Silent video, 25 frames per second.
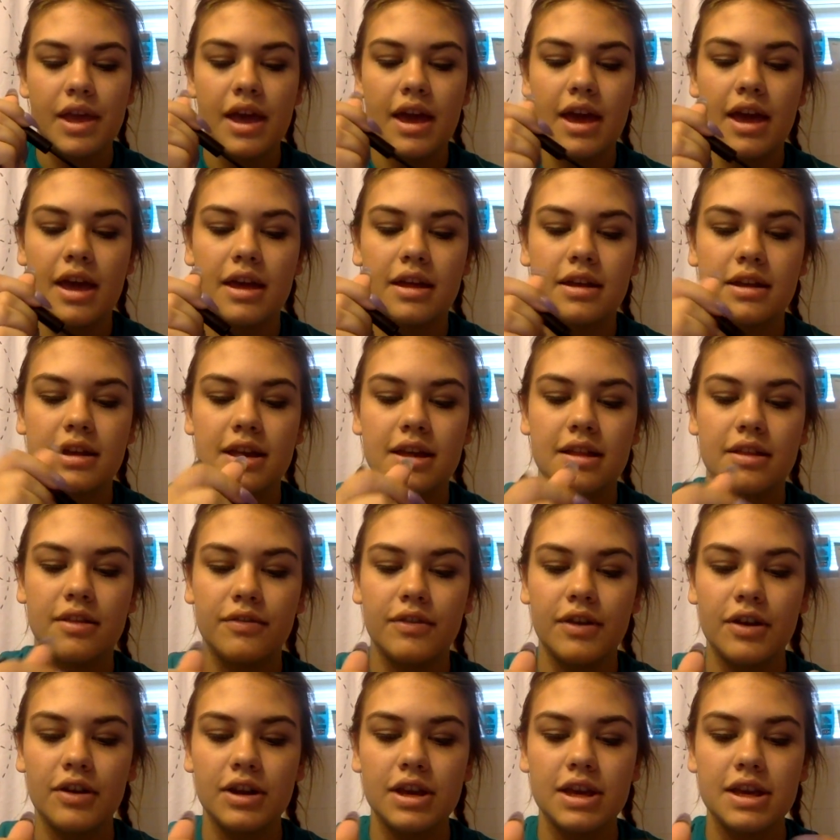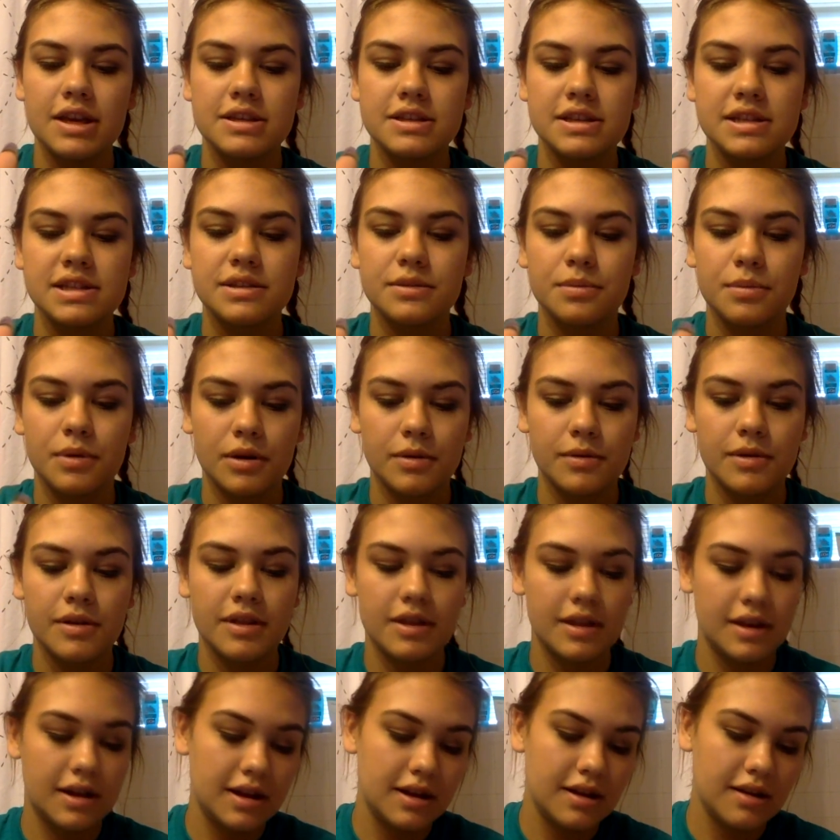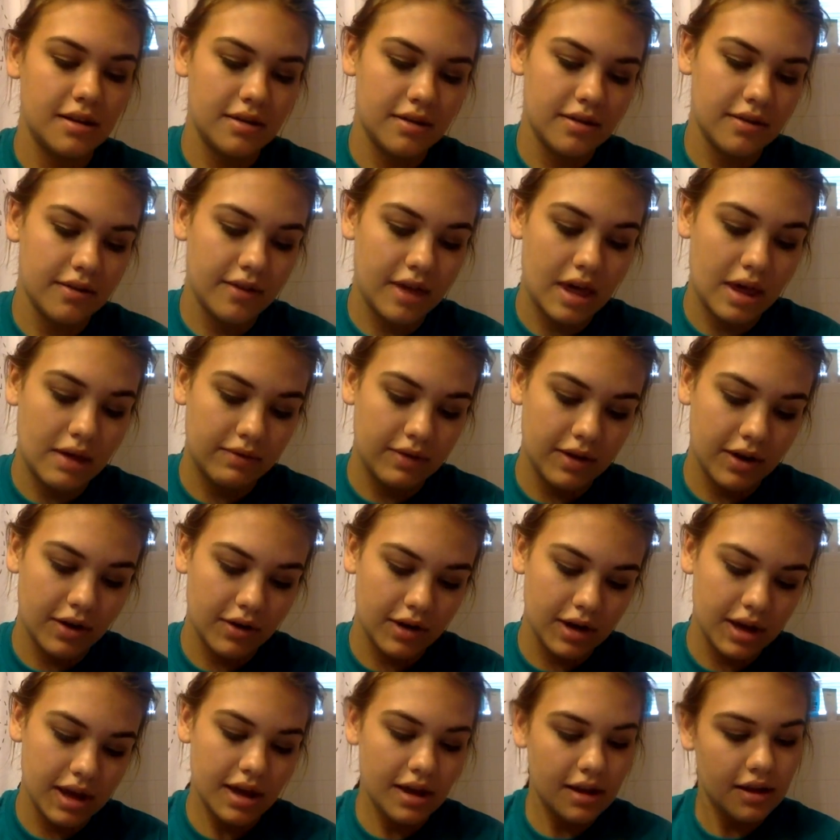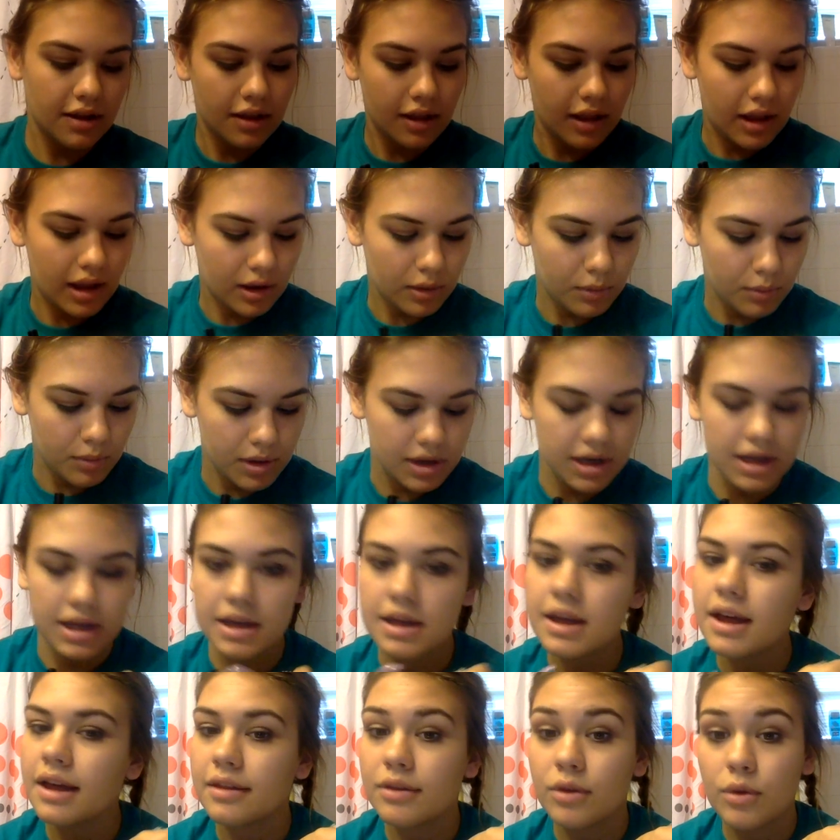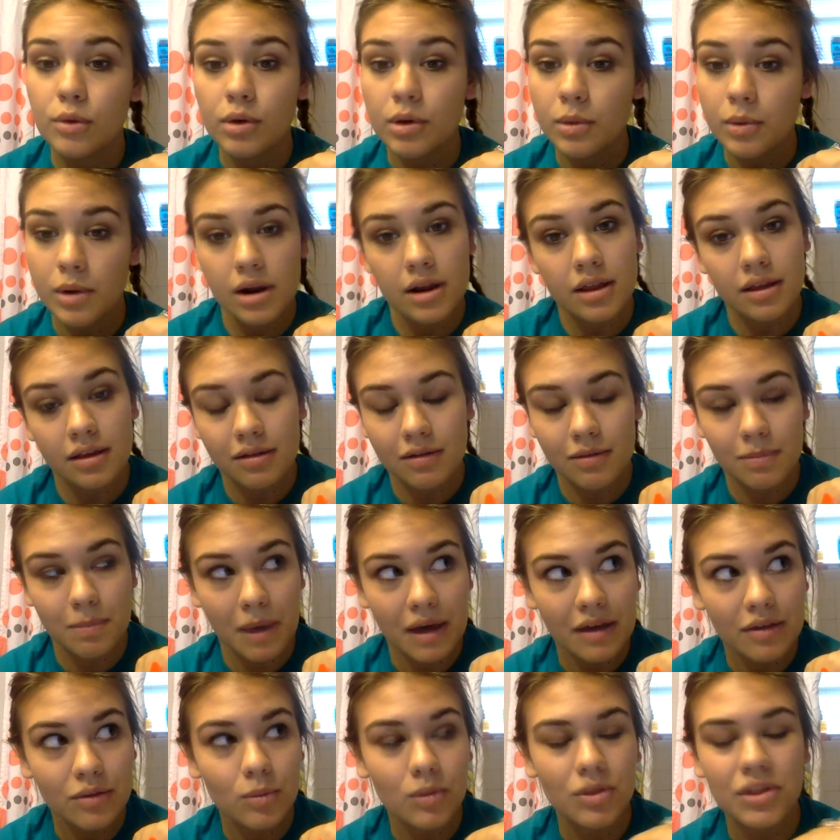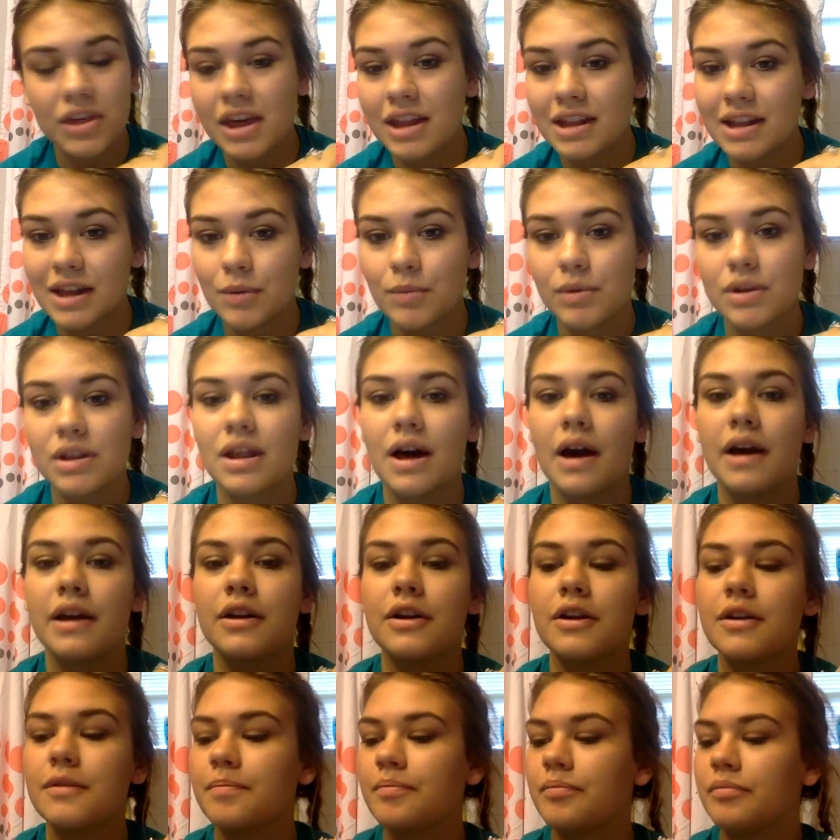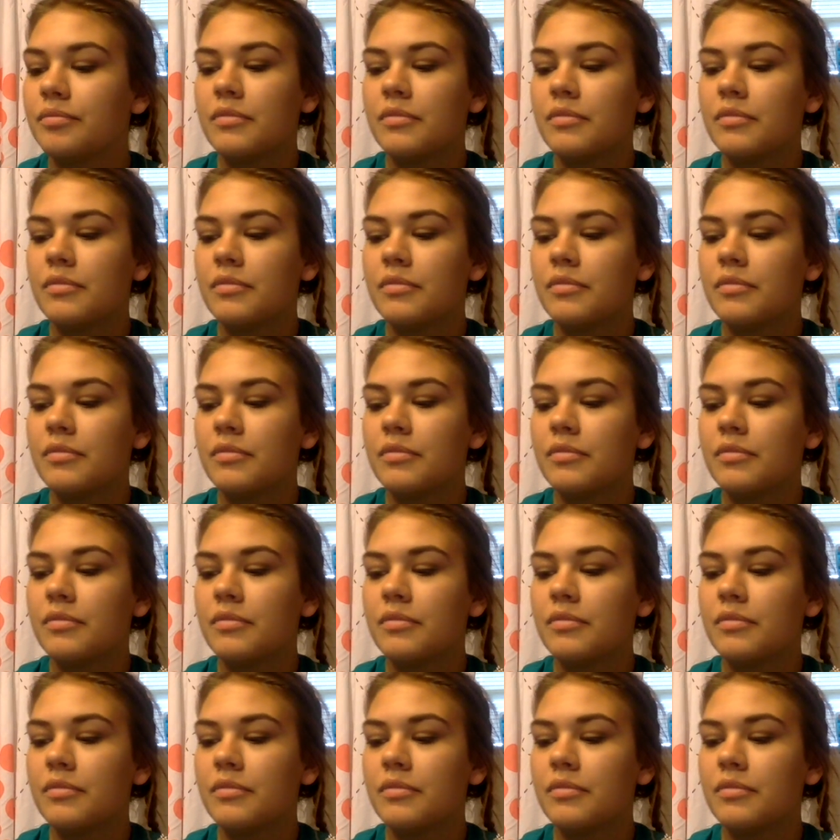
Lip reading: And it's very easy to work with. It is very liquidy, as you would expect with a liquid liner.